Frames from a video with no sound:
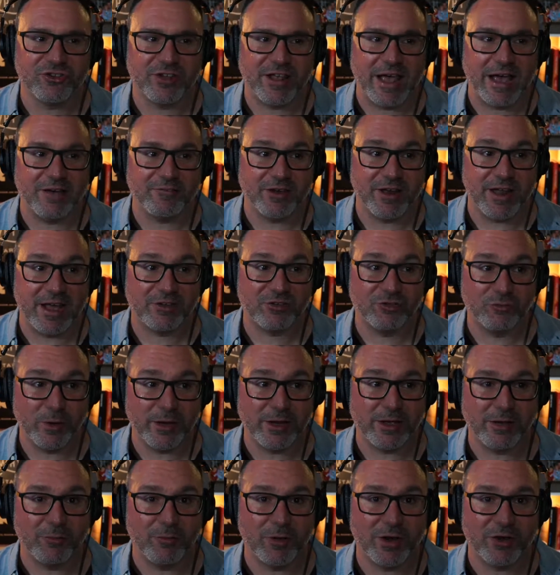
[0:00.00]
to have. And next
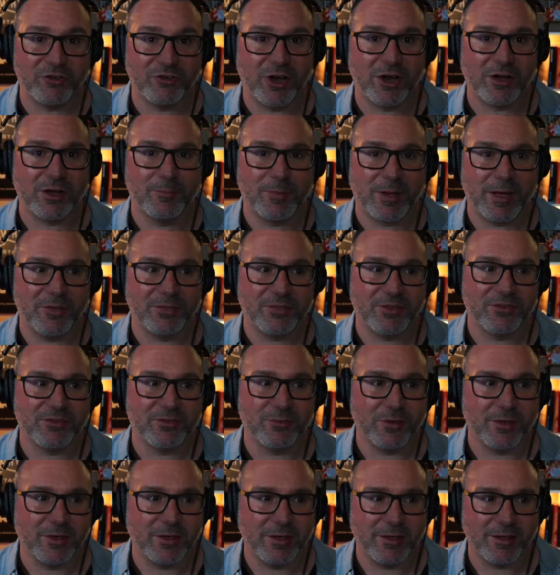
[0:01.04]
week, I want to talk about this.
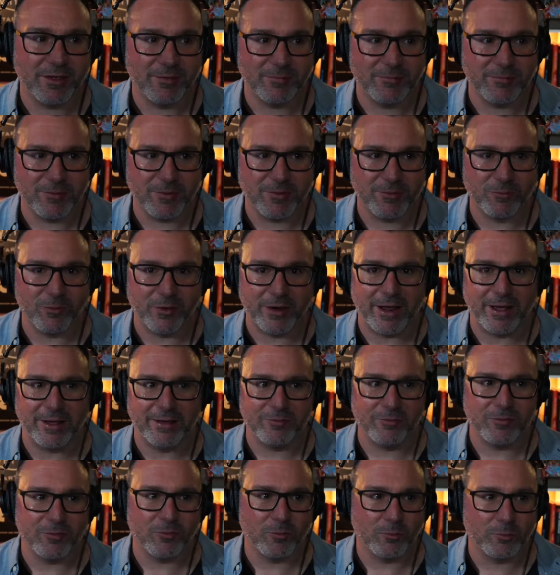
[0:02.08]
When I
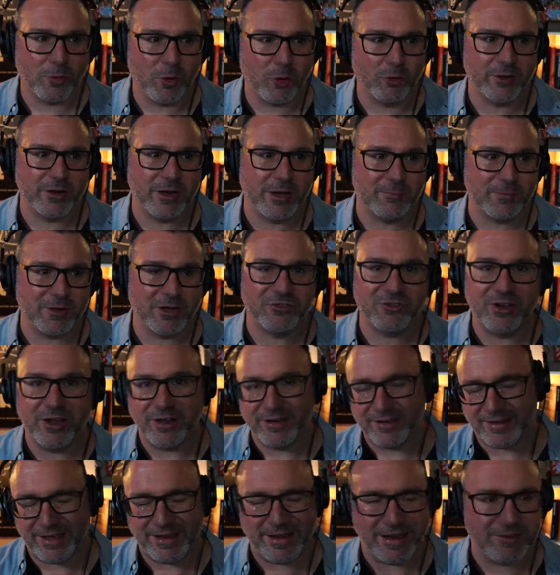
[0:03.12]
pulled it up yesterday, and
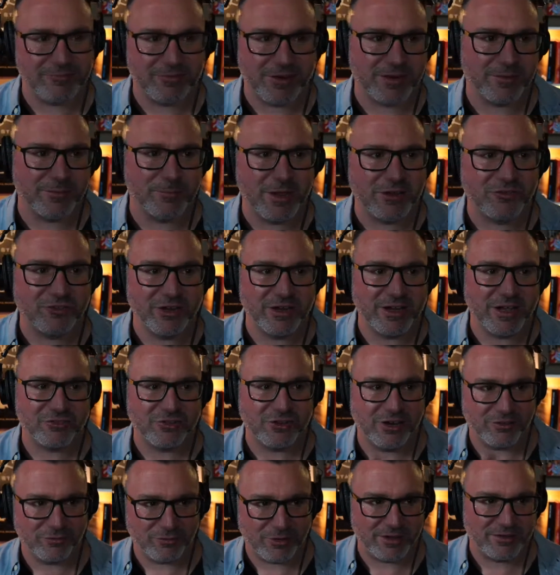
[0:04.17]
Danny, I forgot to mention it
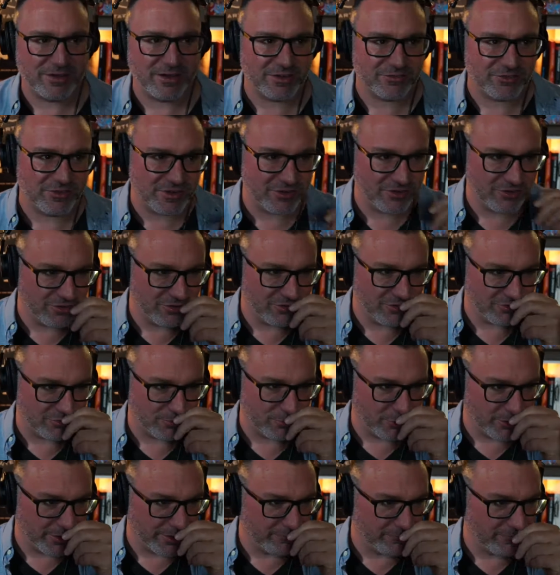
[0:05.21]
yesterday, that's why I texted to you this
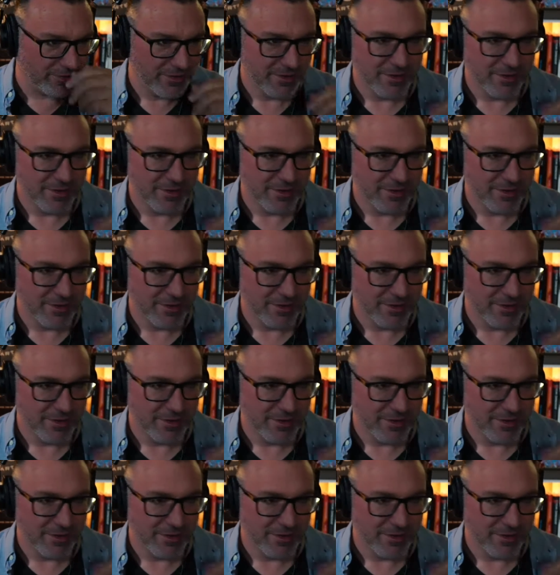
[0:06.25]
morning